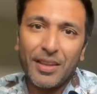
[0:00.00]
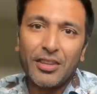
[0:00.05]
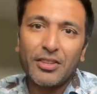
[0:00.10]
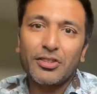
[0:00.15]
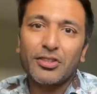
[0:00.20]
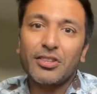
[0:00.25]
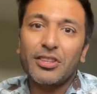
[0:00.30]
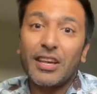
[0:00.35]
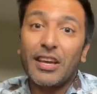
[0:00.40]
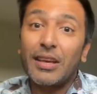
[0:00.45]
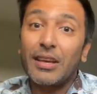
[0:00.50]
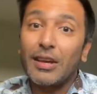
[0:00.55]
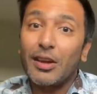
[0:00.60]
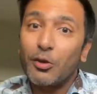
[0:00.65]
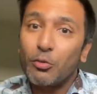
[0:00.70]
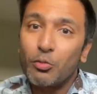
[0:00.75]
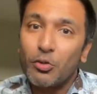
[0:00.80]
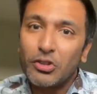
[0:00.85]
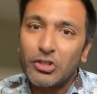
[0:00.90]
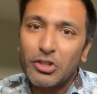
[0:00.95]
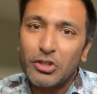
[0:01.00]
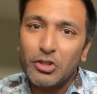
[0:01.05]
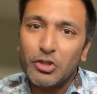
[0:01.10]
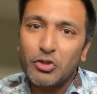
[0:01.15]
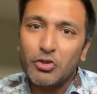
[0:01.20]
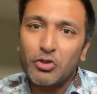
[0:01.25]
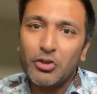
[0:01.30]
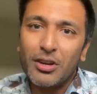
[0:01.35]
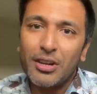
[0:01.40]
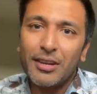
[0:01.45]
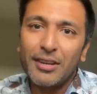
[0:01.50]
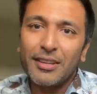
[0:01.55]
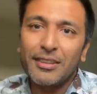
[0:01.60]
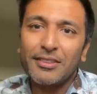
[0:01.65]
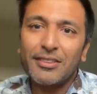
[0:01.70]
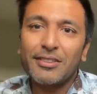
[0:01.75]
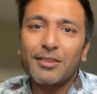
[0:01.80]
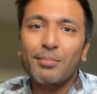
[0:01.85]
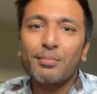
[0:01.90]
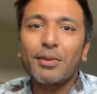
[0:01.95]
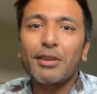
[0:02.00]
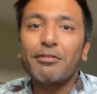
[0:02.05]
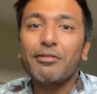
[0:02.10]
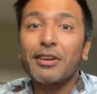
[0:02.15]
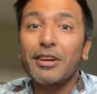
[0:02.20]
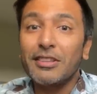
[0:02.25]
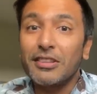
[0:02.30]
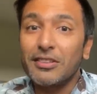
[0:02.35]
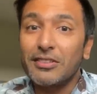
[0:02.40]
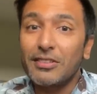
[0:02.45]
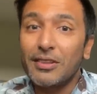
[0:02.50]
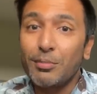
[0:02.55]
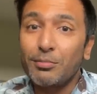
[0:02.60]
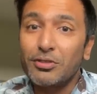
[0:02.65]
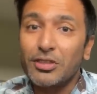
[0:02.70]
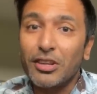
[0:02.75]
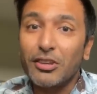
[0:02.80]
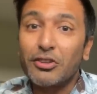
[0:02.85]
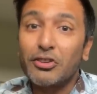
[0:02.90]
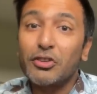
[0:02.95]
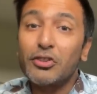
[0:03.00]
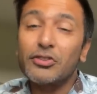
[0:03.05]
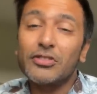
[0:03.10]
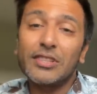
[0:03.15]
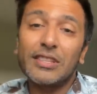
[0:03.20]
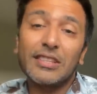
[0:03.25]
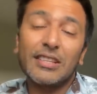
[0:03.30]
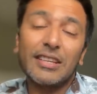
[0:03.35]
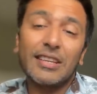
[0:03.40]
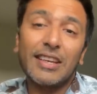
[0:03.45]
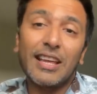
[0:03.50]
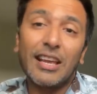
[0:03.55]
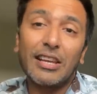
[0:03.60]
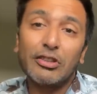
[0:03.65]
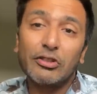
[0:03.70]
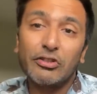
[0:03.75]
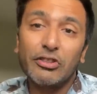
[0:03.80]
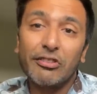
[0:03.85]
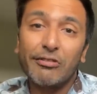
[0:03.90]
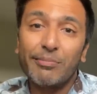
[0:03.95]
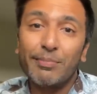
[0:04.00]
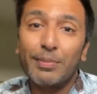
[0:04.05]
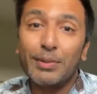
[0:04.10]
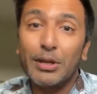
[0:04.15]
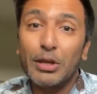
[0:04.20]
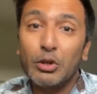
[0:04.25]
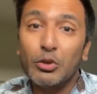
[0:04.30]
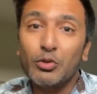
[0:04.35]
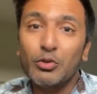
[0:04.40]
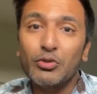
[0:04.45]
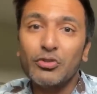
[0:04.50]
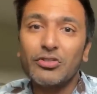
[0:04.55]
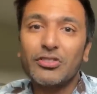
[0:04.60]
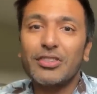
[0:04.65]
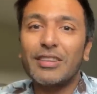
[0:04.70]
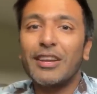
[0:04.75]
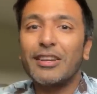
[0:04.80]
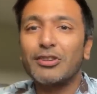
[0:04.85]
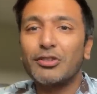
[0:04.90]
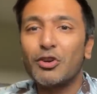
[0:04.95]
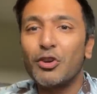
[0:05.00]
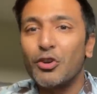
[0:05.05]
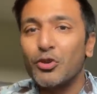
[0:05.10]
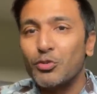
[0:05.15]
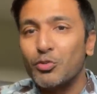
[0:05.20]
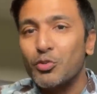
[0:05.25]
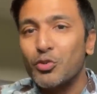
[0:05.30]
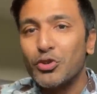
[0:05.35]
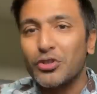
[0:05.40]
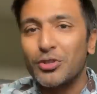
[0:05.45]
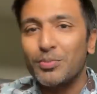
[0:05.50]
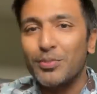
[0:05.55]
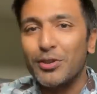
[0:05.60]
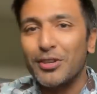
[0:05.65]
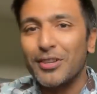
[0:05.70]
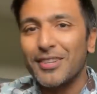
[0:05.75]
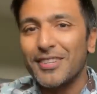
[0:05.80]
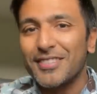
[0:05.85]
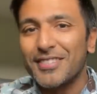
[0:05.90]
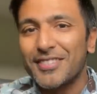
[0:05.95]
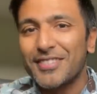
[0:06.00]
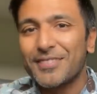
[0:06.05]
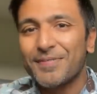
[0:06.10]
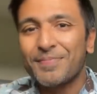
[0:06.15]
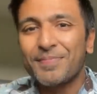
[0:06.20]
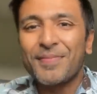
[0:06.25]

Today, I wanted to try and simplify the subject using the analogy of balloons and hot water bottles.